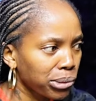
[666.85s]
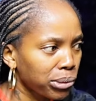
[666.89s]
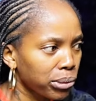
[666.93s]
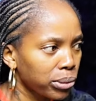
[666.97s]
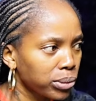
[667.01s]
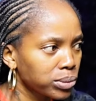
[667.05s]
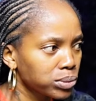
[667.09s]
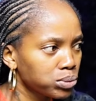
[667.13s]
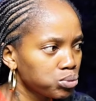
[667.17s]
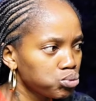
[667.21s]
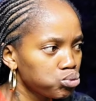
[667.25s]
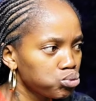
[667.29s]

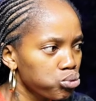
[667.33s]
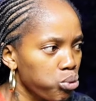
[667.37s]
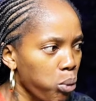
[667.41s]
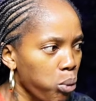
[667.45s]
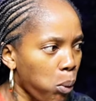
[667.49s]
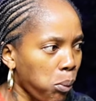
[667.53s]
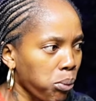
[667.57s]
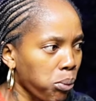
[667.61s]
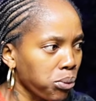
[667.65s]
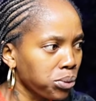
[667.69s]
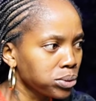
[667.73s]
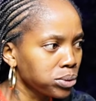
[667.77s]
which one is
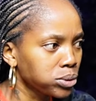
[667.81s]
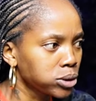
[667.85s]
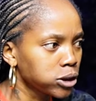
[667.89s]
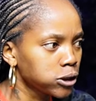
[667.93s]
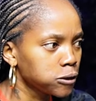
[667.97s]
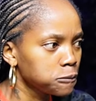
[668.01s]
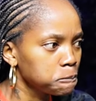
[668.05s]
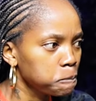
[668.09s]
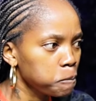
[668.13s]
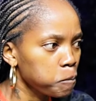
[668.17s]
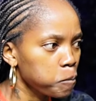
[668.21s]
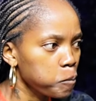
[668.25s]
far,
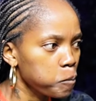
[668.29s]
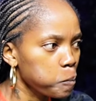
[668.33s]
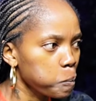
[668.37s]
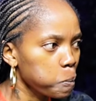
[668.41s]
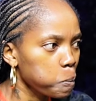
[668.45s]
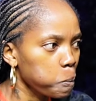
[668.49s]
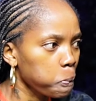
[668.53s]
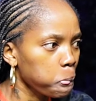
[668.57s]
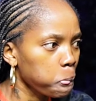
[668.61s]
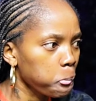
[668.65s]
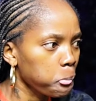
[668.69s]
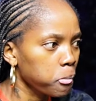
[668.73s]
um,
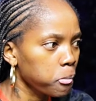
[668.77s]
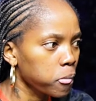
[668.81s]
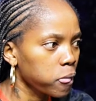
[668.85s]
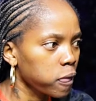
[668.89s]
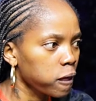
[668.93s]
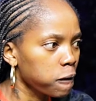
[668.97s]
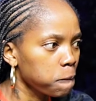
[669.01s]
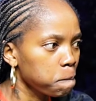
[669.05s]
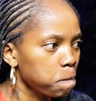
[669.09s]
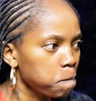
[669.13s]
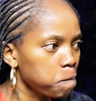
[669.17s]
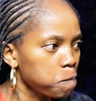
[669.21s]
closer to you
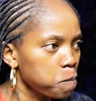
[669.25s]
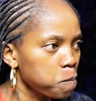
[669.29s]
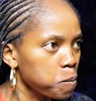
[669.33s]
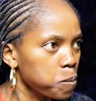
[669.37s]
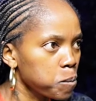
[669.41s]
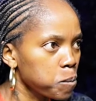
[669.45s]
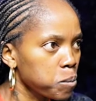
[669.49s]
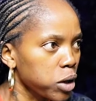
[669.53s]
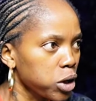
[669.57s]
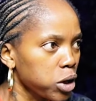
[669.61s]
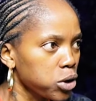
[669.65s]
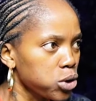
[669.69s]
guys?
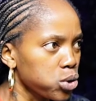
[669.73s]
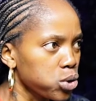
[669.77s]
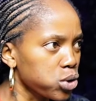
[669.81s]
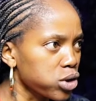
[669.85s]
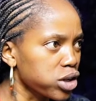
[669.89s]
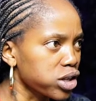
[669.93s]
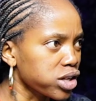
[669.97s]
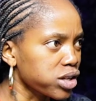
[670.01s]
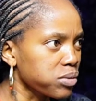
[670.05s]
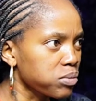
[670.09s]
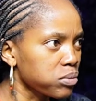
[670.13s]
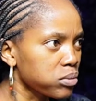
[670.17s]

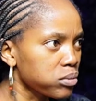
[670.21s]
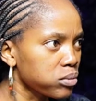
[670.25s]
UK.